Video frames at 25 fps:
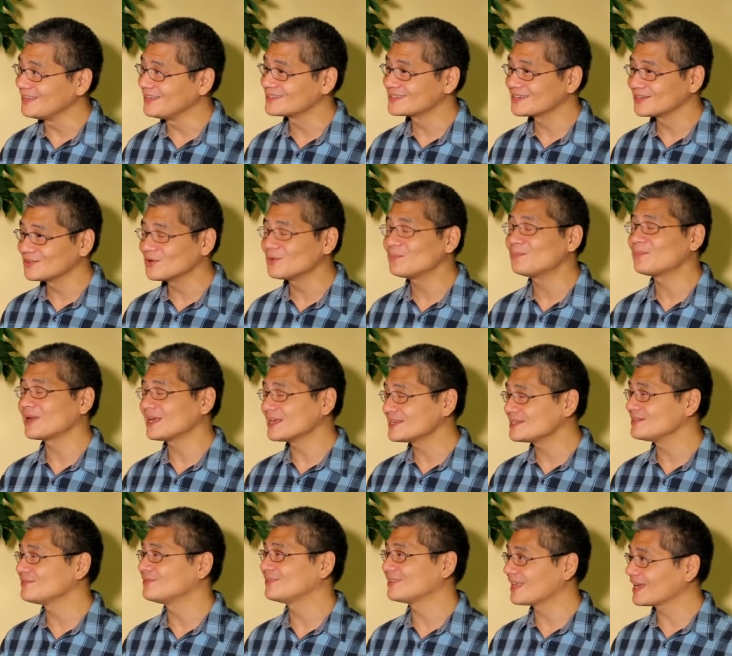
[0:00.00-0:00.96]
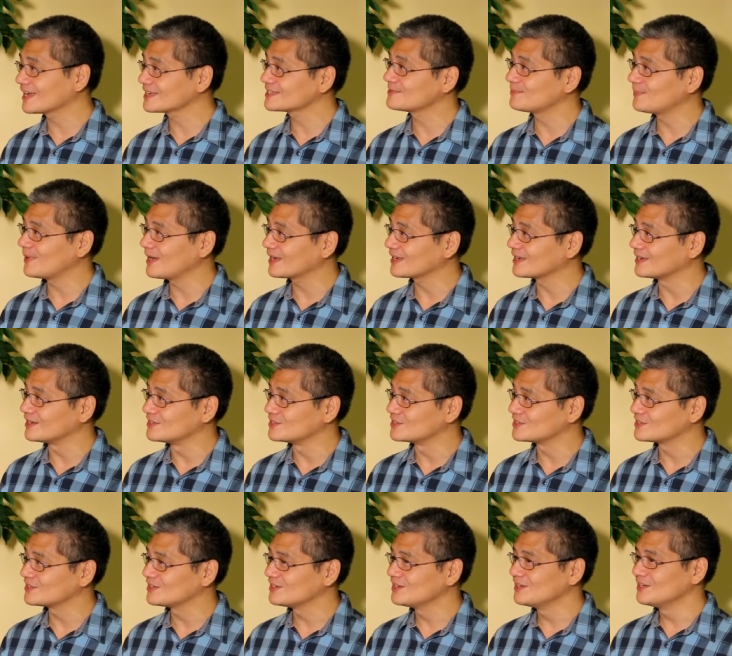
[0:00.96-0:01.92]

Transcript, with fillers: it's right, an yeah. oppressive tax package.